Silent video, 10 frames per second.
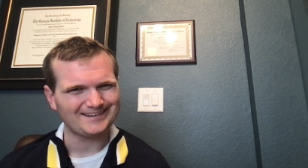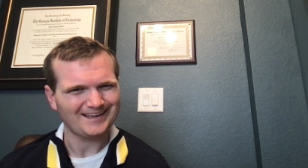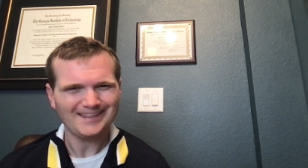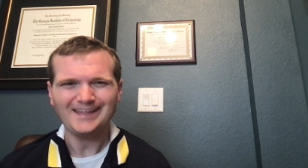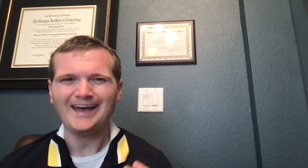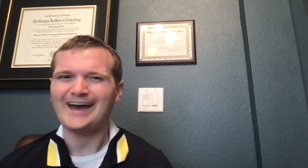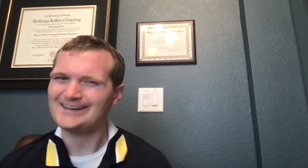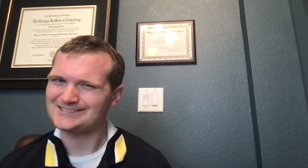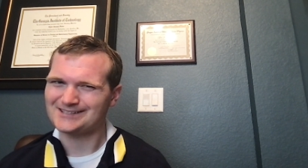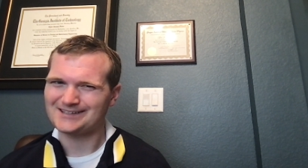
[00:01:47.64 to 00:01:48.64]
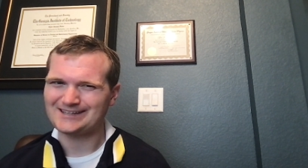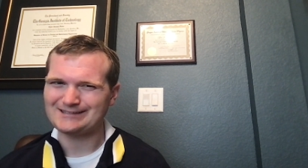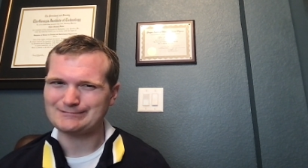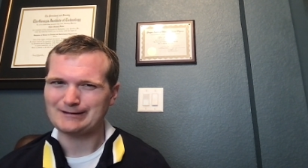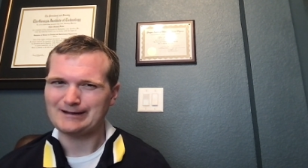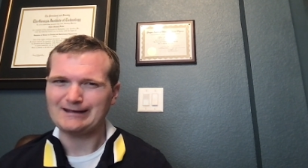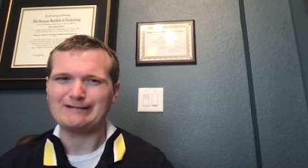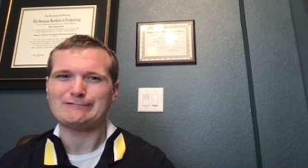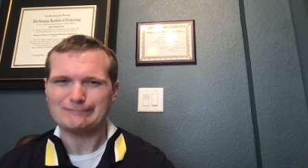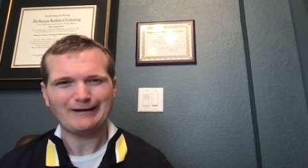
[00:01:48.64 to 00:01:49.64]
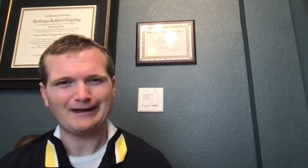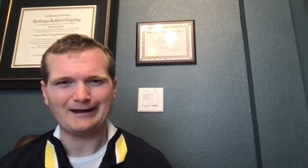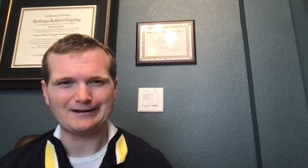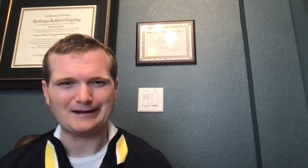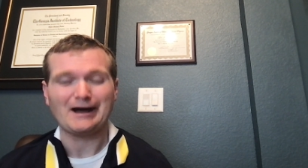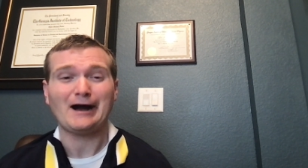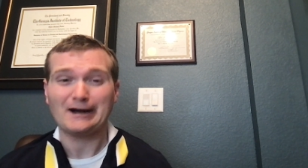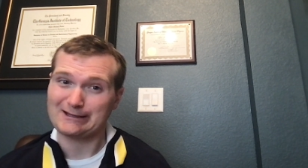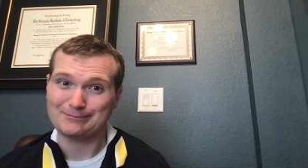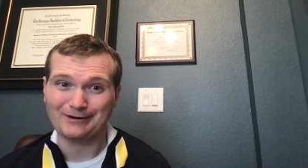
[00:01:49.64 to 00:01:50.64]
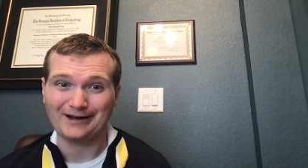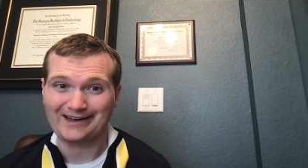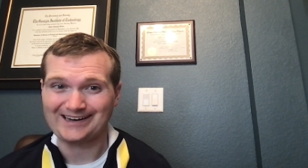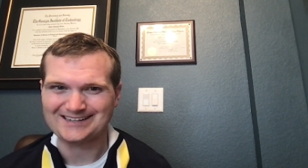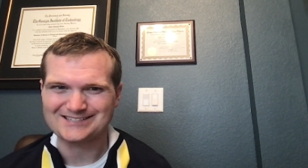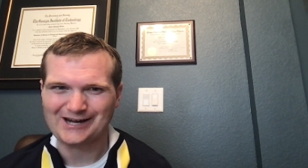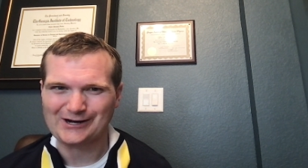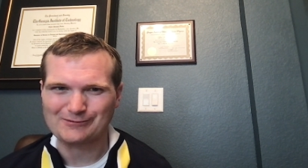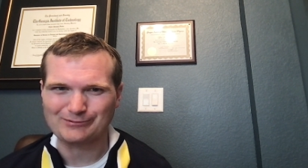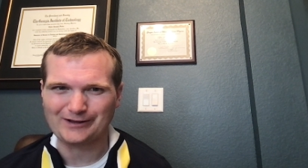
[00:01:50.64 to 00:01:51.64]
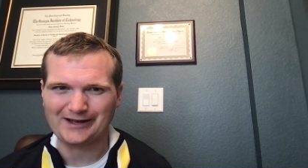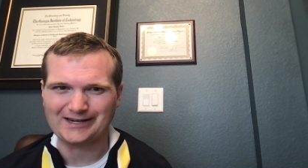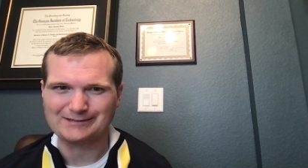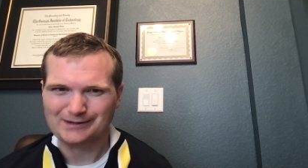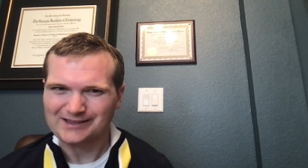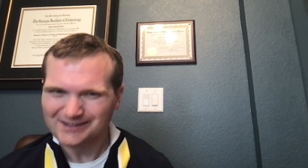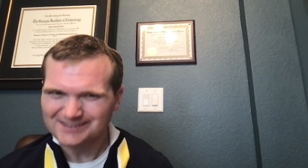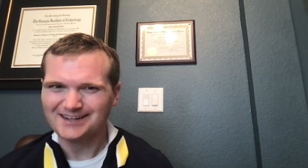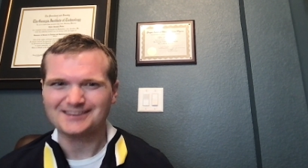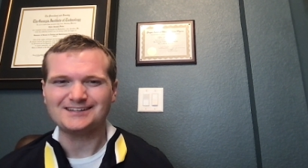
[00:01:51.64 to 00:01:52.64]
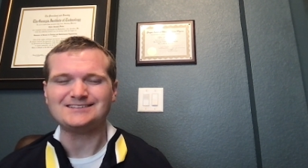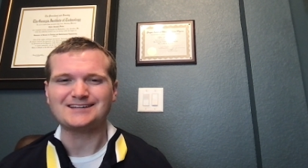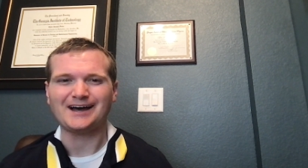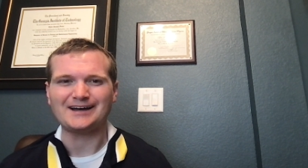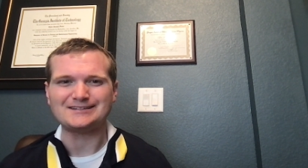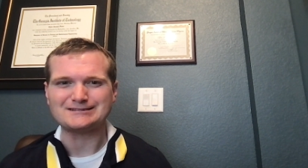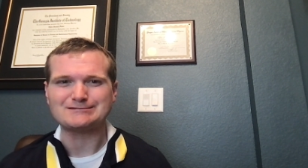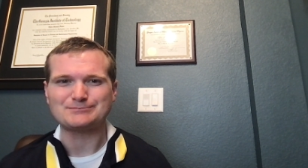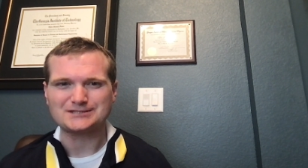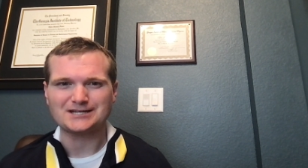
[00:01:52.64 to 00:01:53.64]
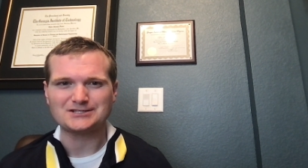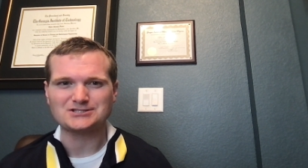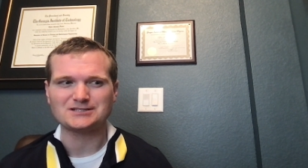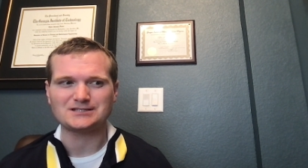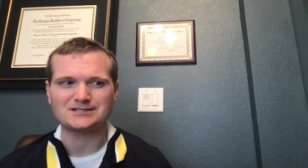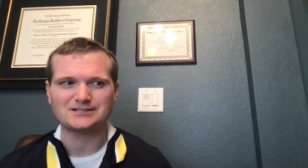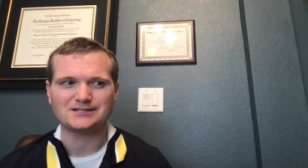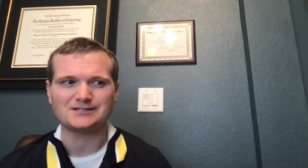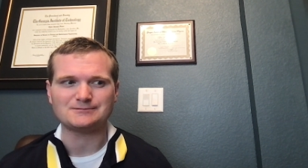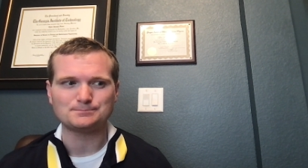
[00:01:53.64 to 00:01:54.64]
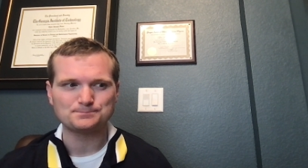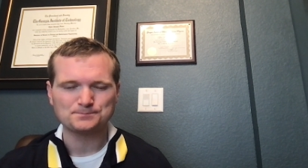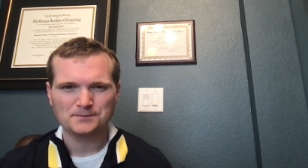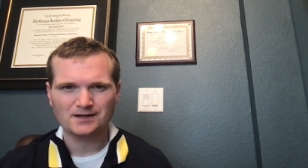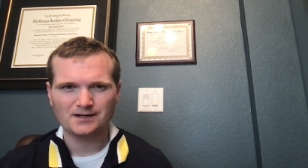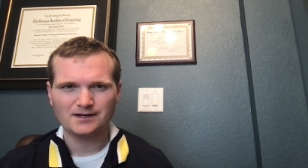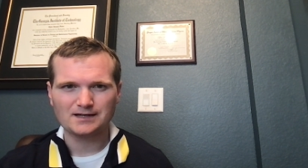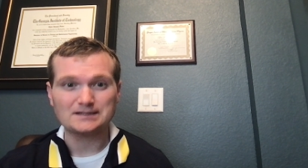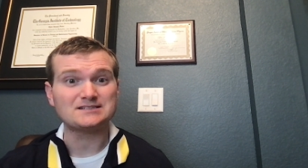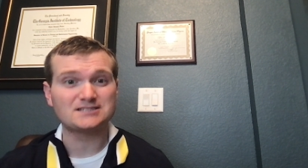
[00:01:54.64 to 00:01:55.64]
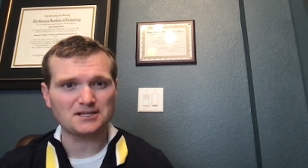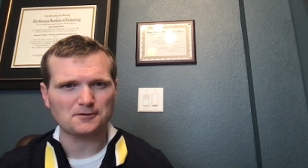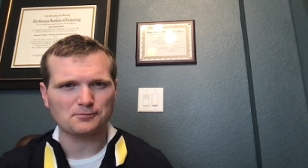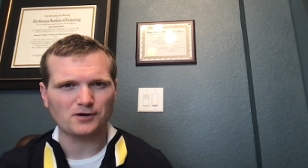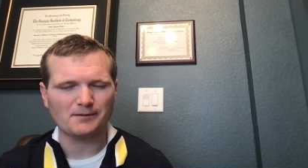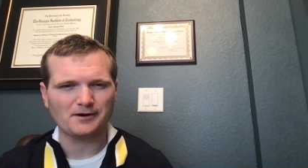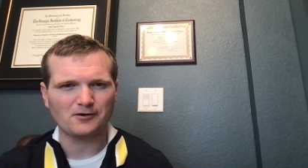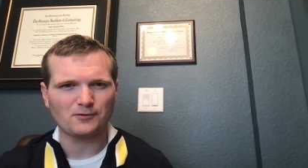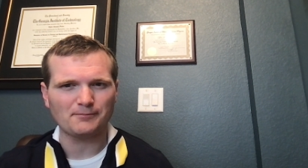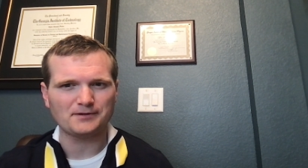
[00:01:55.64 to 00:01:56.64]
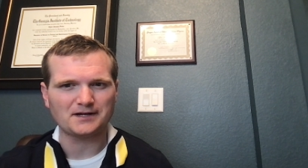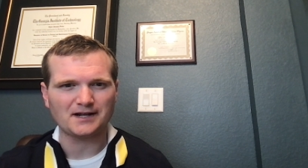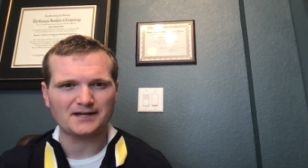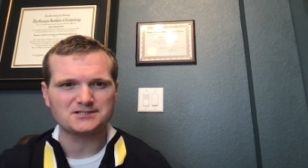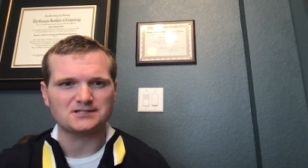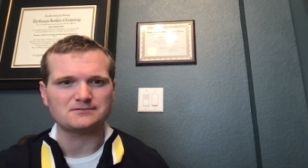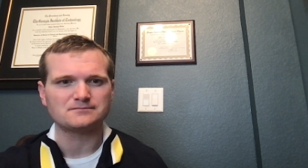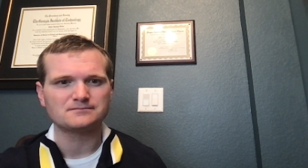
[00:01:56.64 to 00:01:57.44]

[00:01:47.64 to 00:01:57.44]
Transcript: can they actually invade and occupy an entire planet? But it looks like these guys potentially could. Let's see their primary weapon in action.